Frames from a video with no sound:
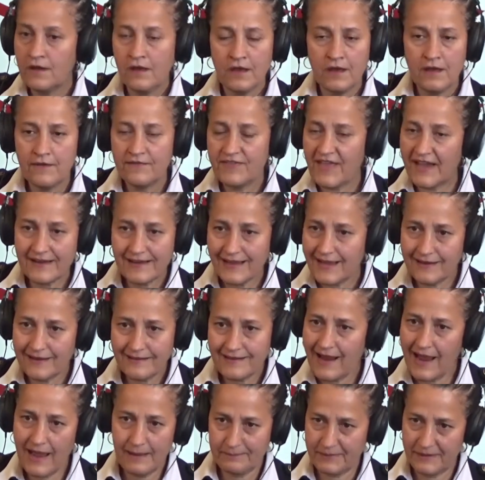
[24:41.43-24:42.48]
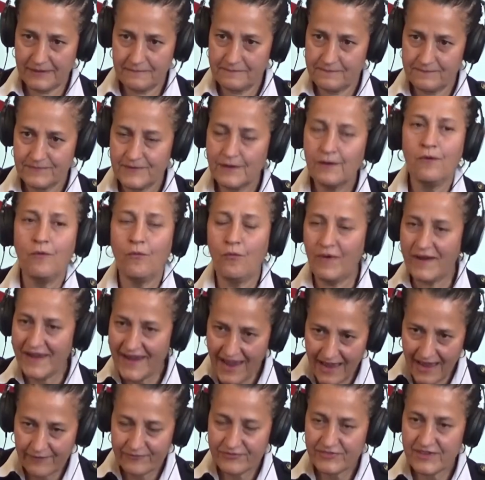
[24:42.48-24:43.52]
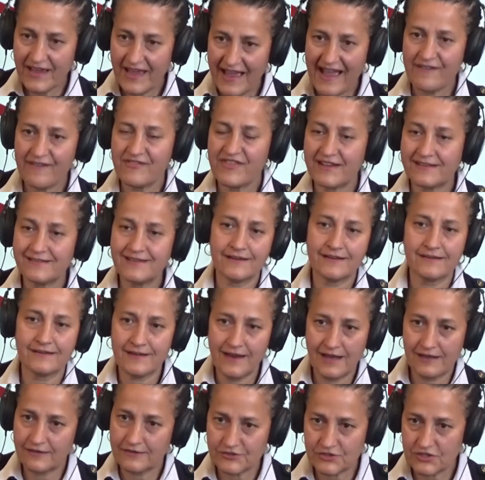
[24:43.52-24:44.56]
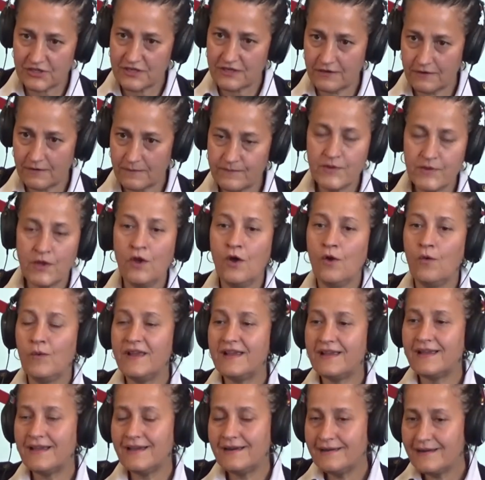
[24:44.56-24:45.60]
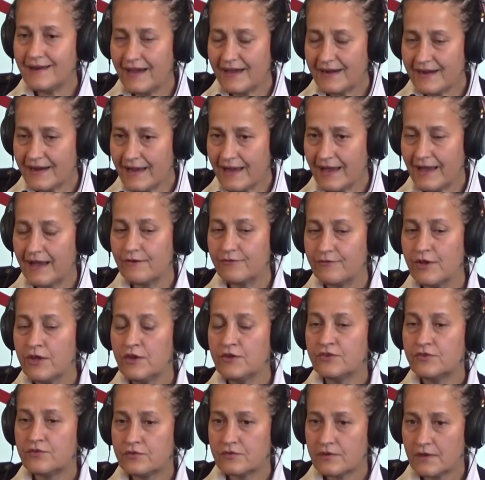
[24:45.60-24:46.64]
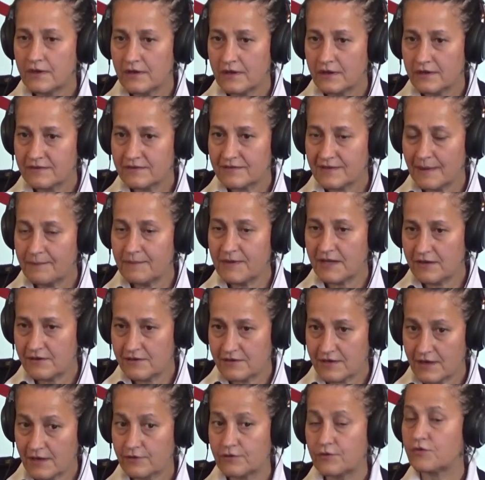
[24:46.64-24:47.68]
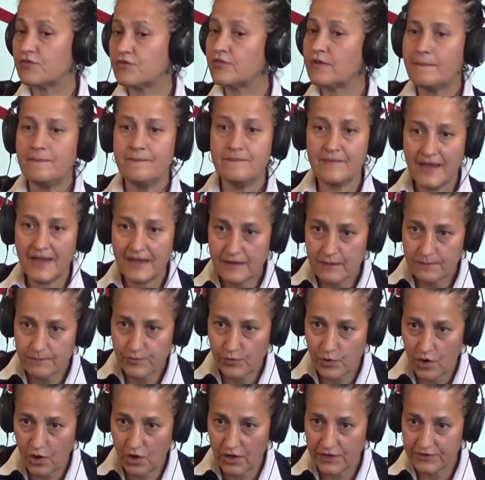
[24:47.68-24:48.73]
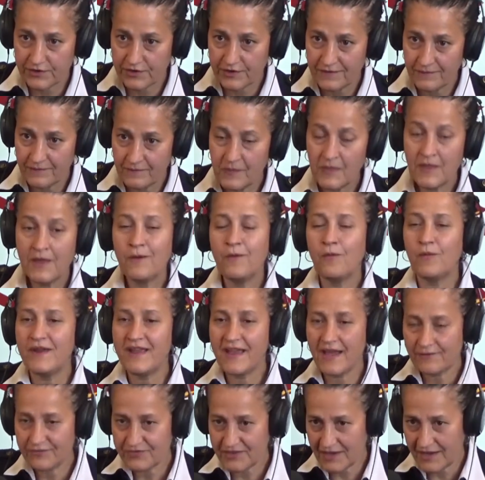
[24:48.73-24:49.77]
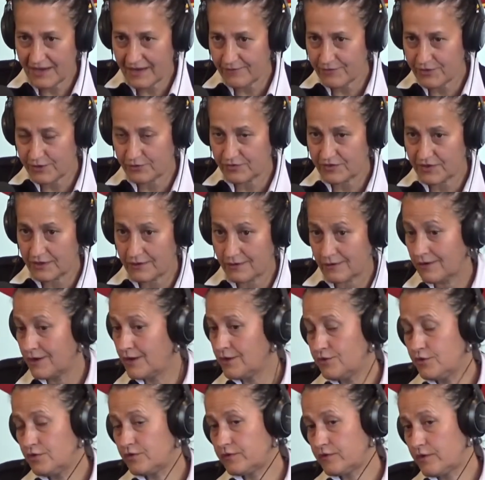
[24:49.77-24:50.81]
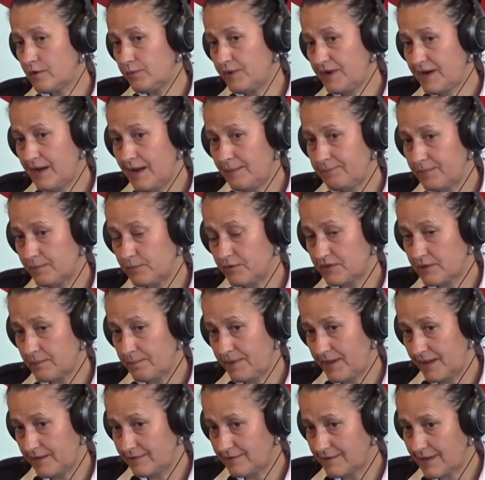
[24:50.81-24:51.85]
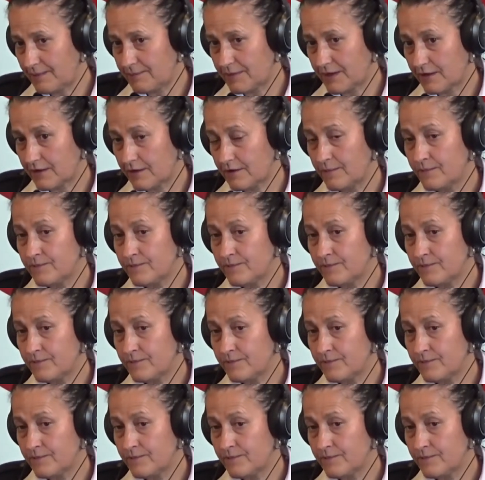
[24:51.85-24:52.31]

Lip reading: That can't happen. We have to have that technology here. We cannot have semiconductors made abroad. We have to have those here. You saw what happened with the pandemic.